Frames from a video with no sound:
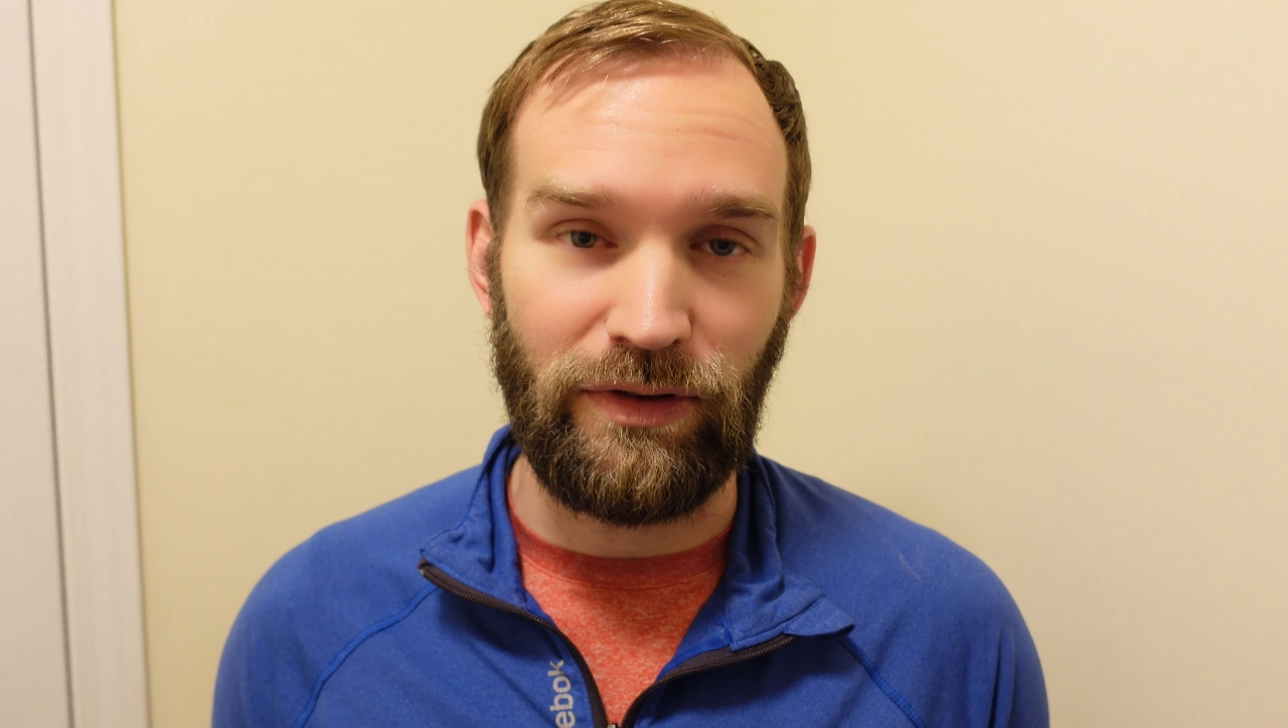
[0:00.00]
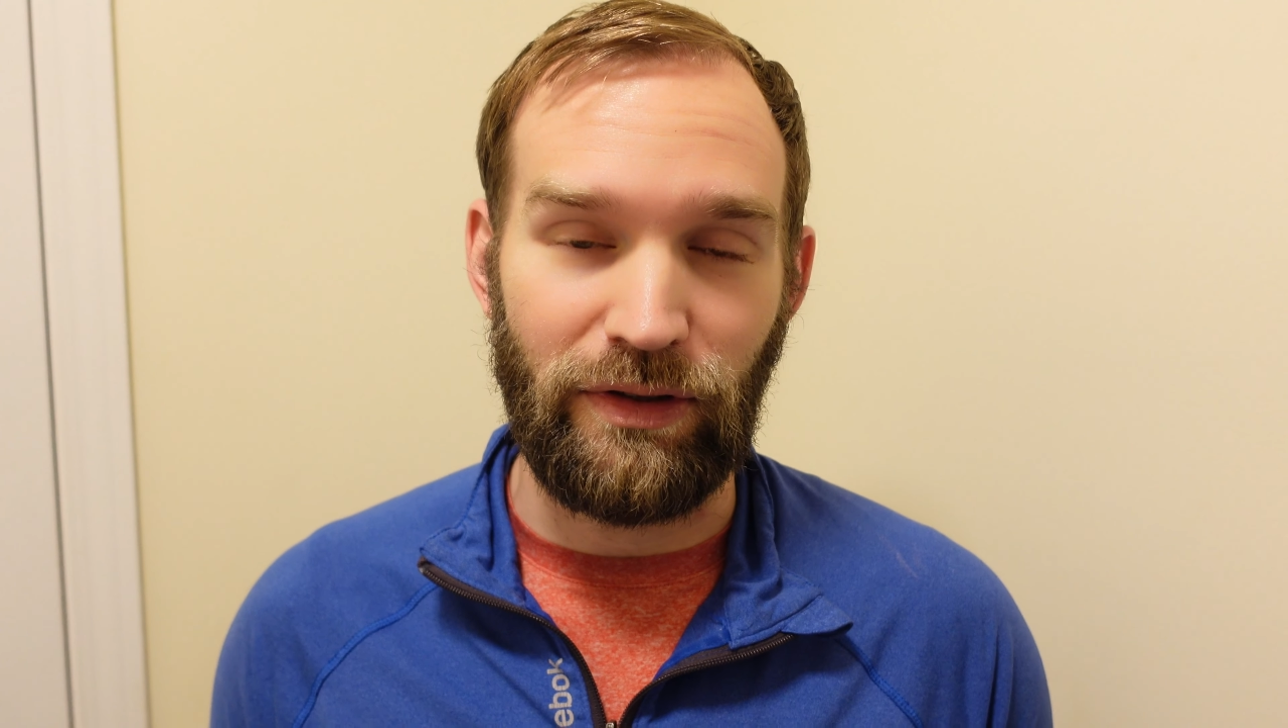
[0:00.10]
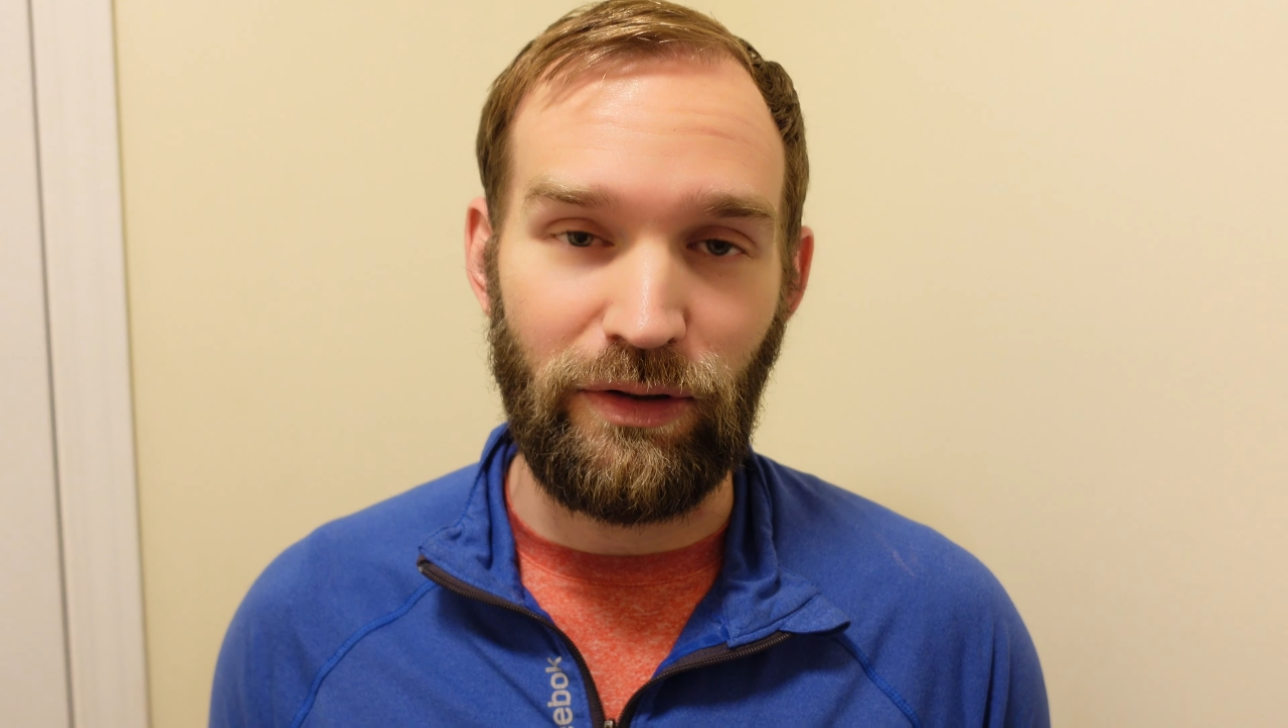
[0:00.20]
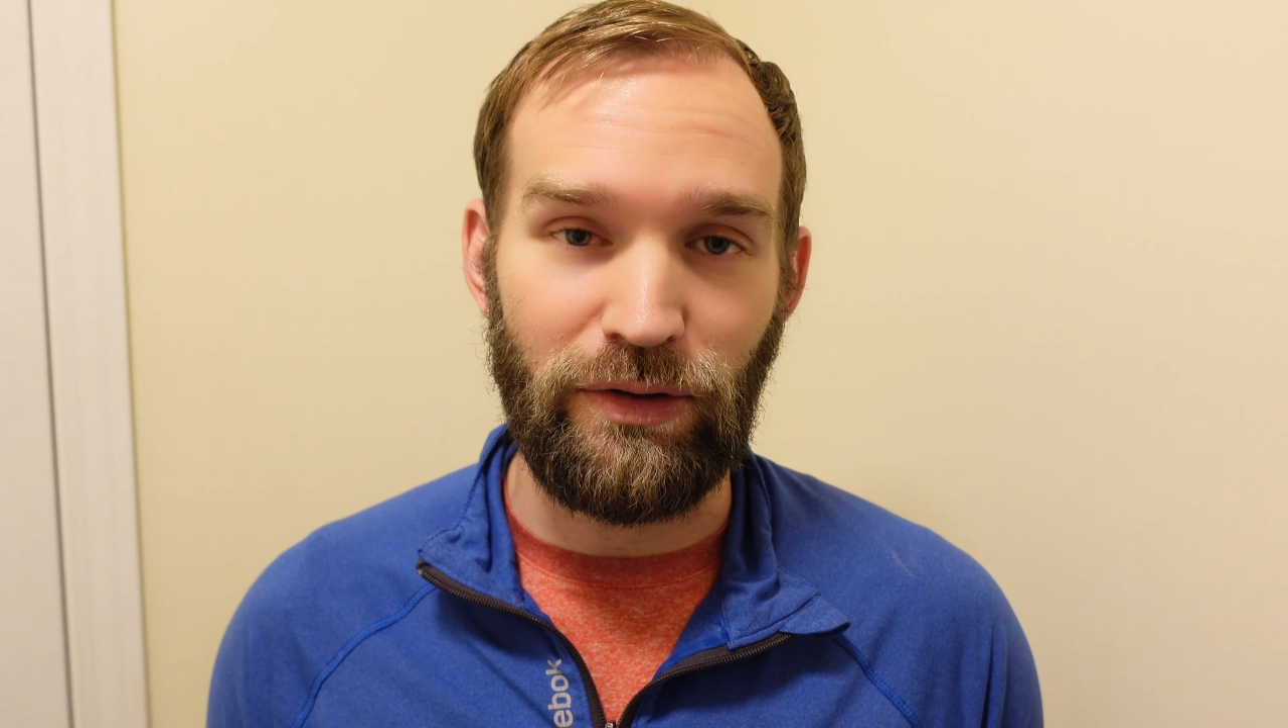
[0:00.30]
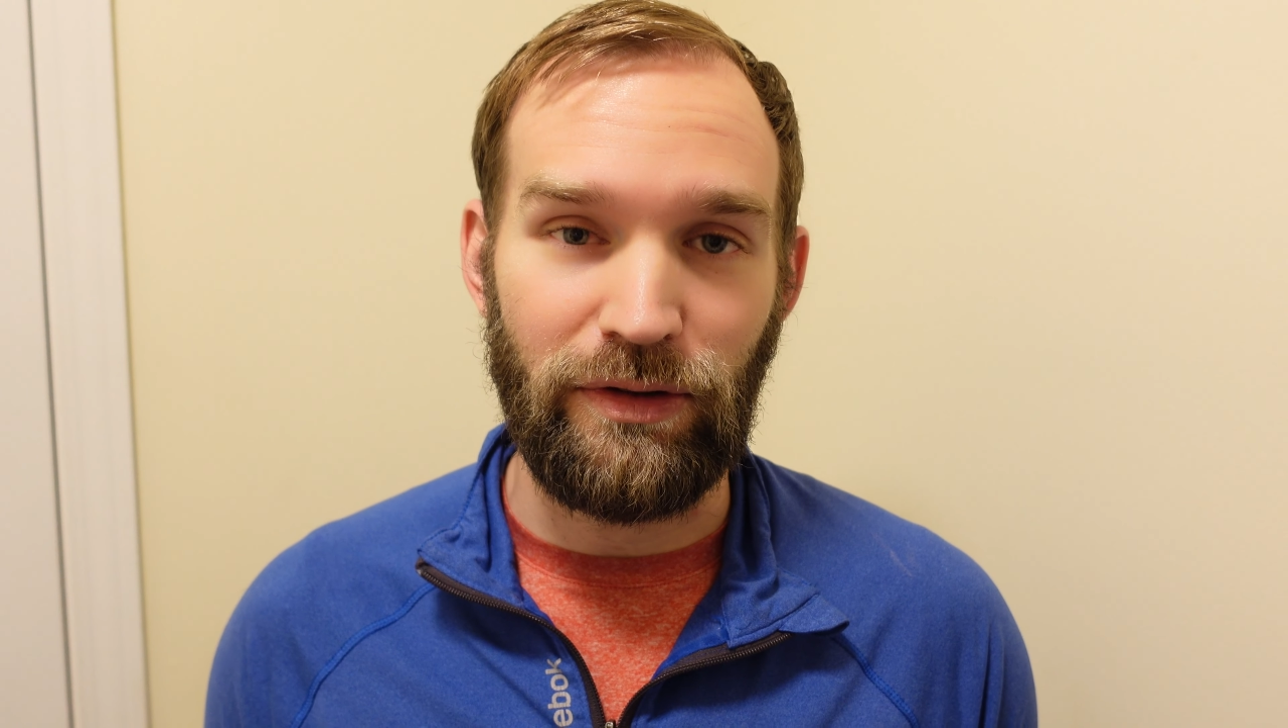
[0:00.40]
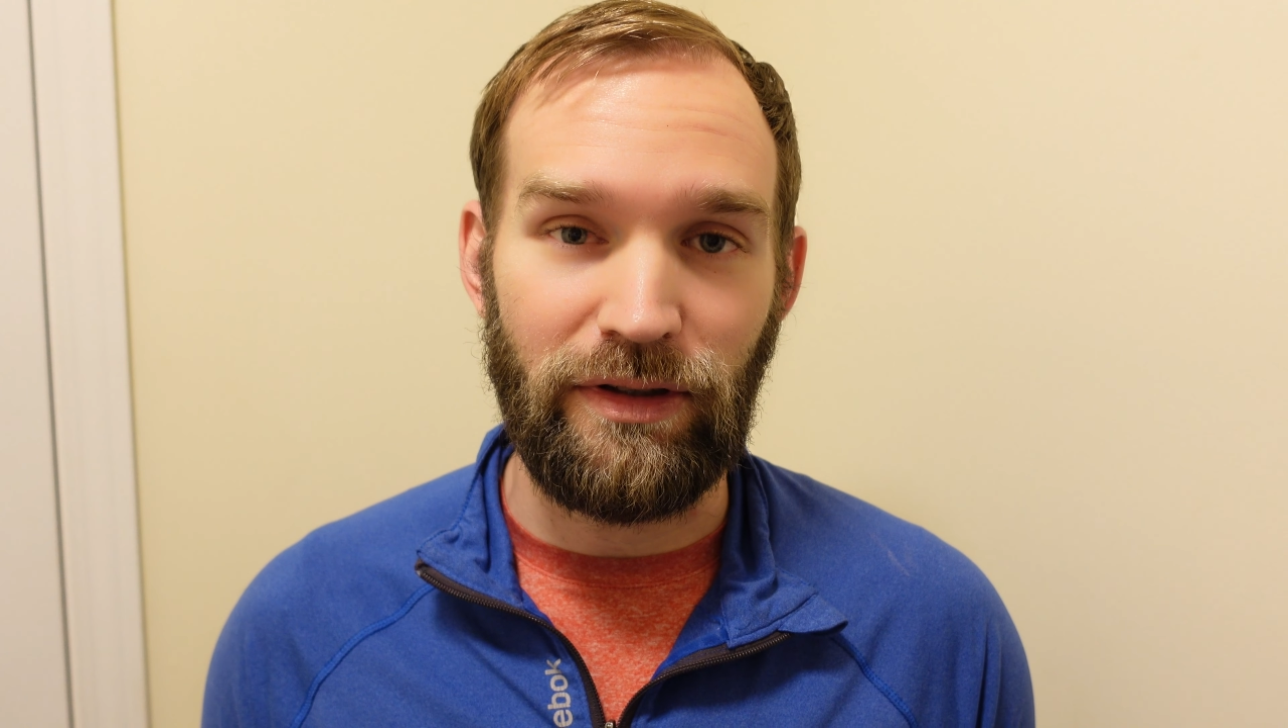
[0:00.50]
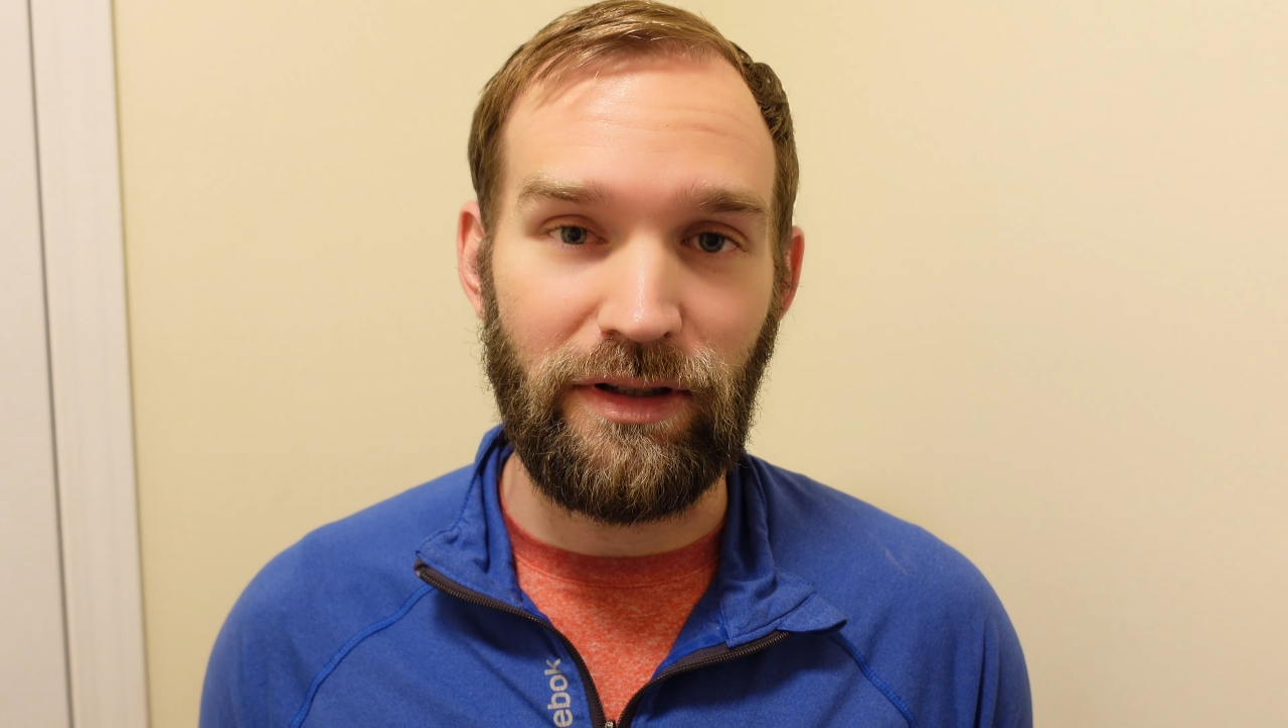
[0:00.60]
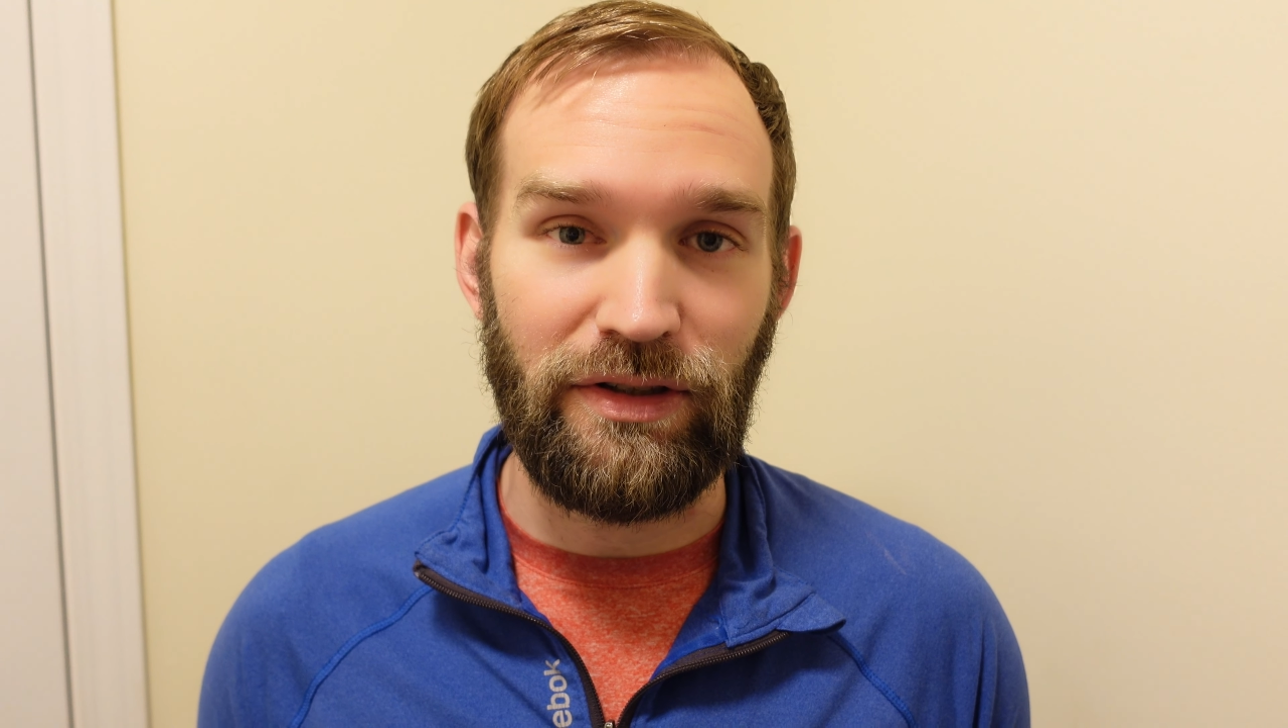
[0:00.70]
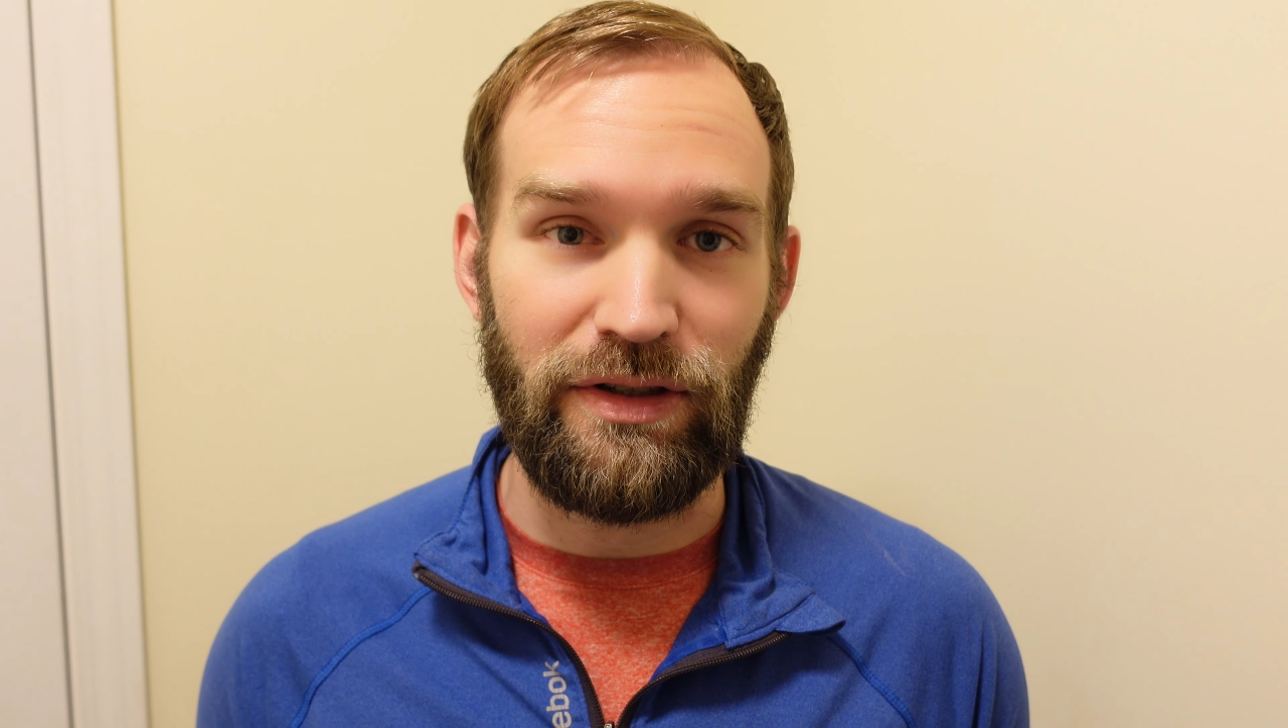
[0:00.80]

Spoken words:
included this